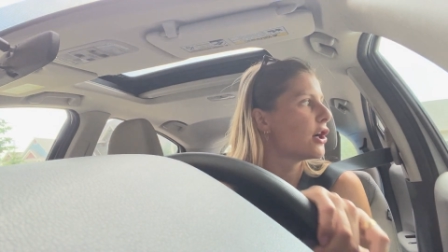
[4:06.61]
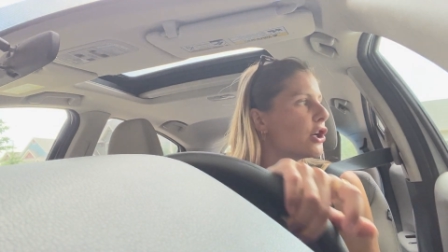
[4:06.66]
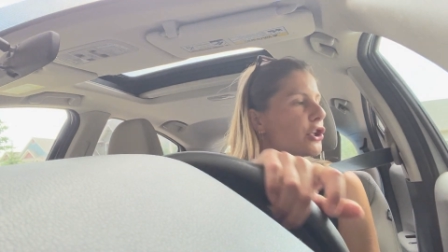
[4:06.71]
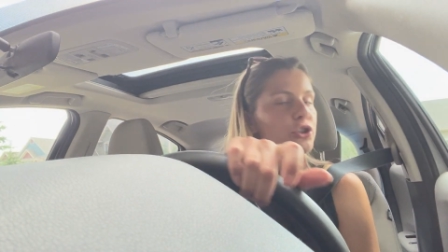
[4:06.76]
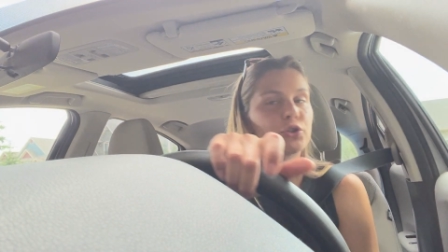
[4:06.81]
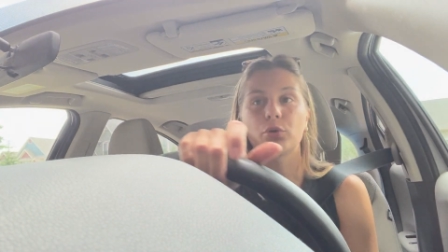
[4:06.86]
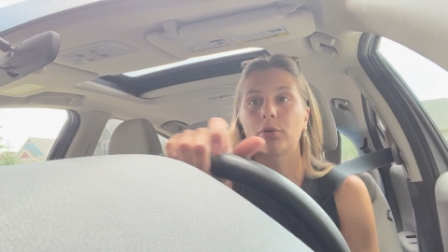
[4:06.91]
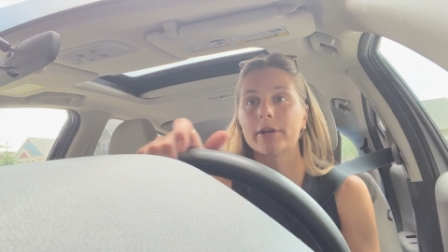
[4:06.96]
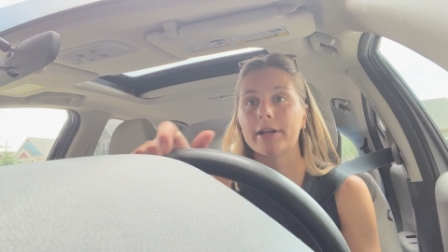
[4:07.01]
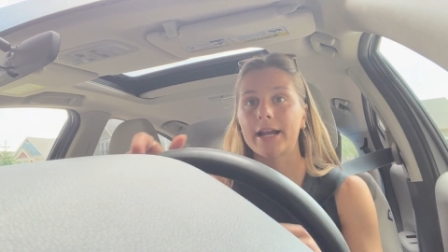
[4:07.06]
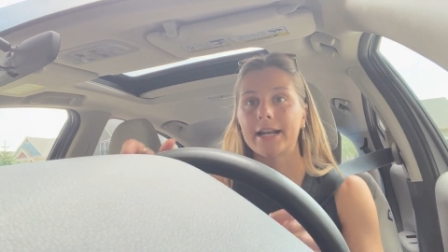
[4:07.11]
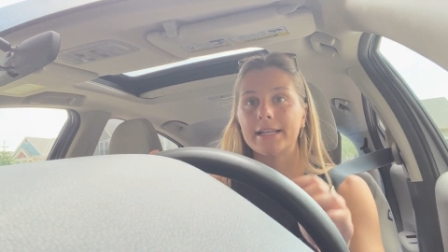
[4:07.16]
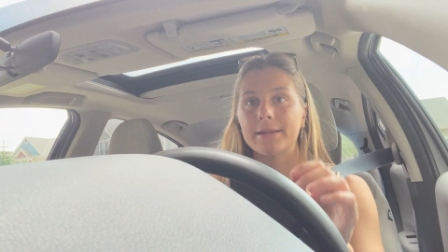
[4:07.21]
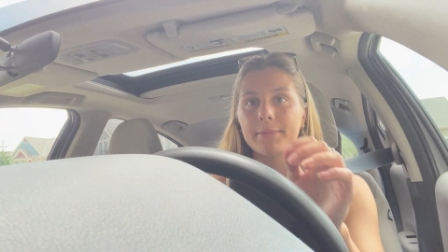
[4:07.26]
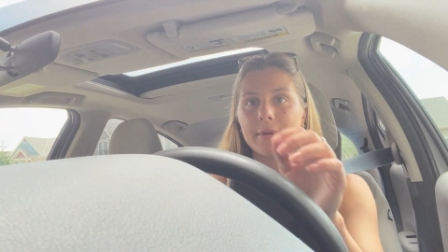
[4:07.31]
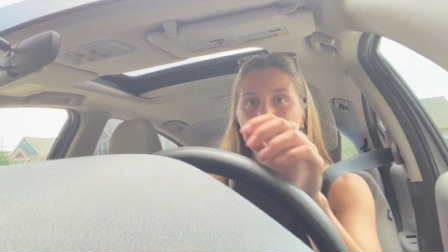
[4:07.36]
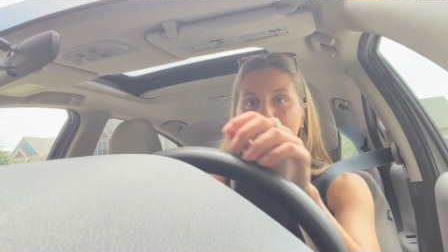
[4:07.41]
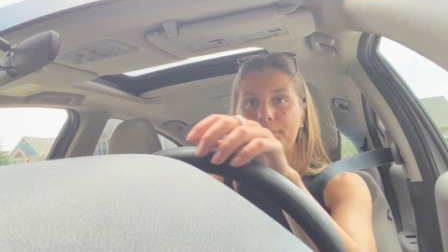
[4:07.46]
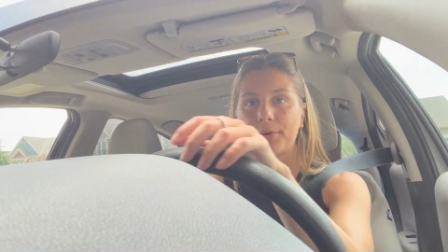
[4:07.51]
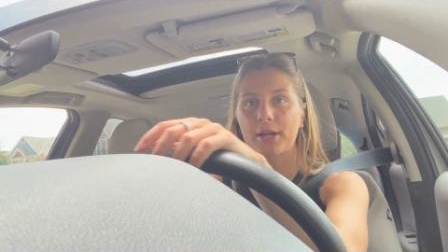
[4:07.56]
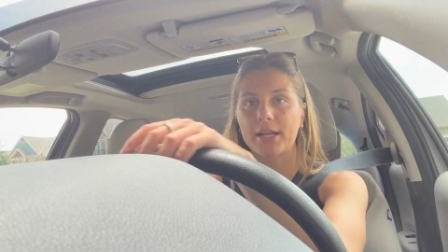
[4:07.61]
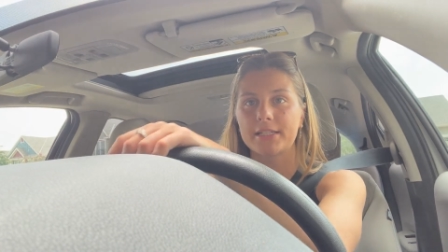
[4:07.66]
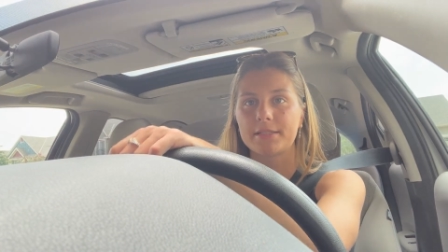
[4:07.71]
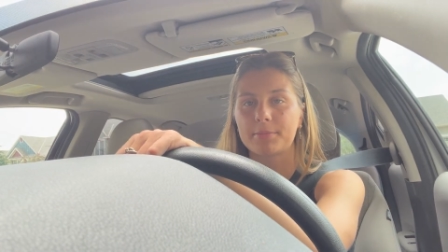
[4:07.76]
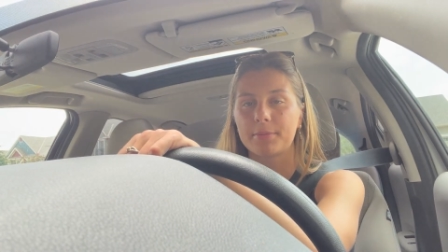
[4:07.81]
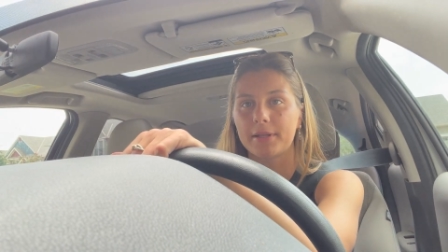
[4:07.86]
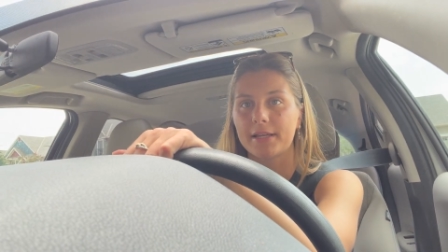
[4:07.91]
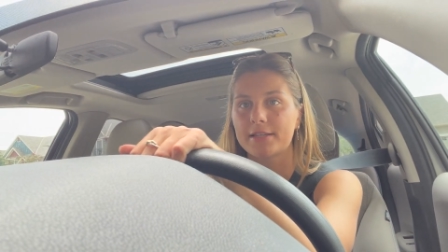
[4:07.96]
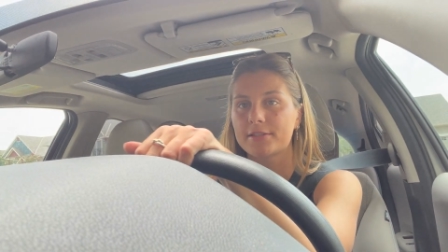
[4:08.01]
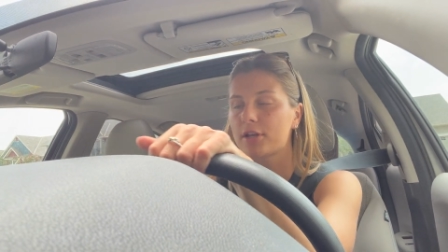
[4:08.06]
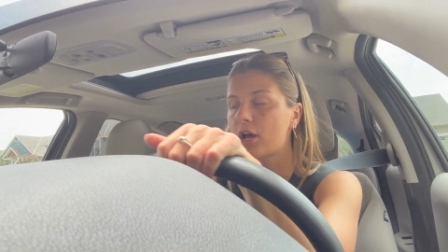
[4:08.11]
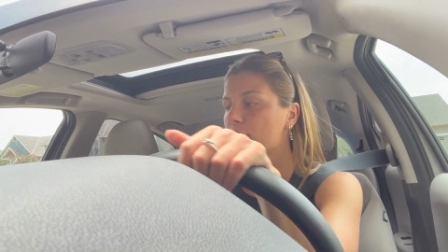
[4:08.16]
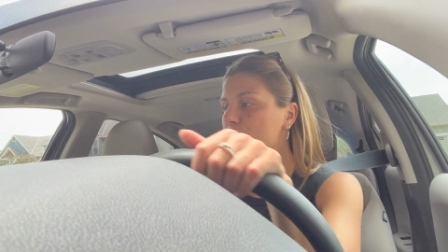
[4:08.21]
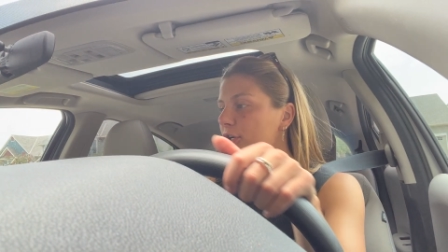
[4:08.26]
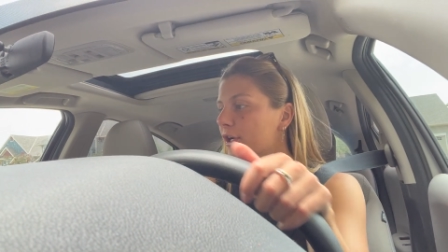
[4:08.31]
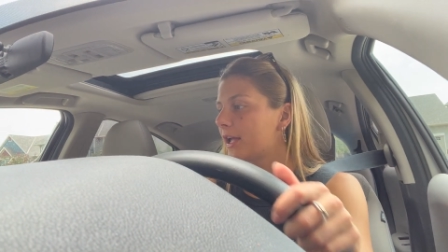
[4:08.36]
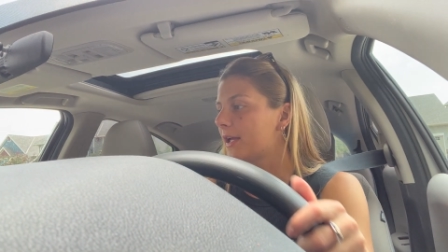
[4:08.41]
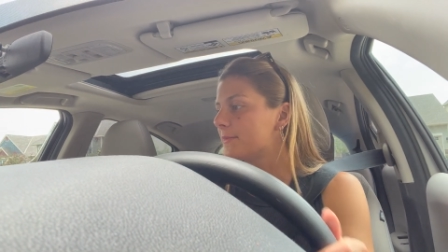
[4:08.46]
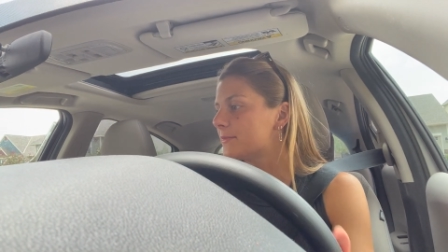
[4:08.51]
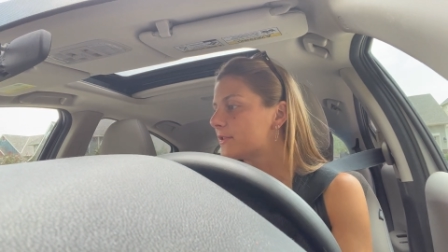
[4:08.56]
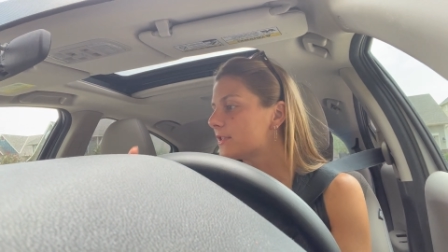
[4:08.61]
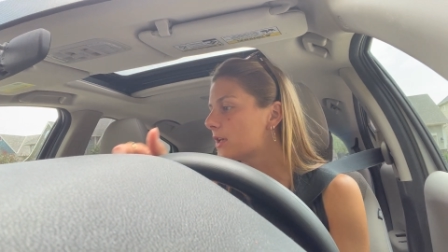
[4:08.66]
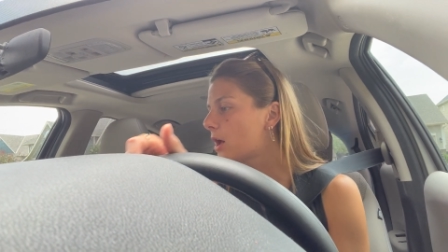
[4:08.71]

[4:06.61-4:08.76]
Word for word: a short 90 minute break to play a soccer game.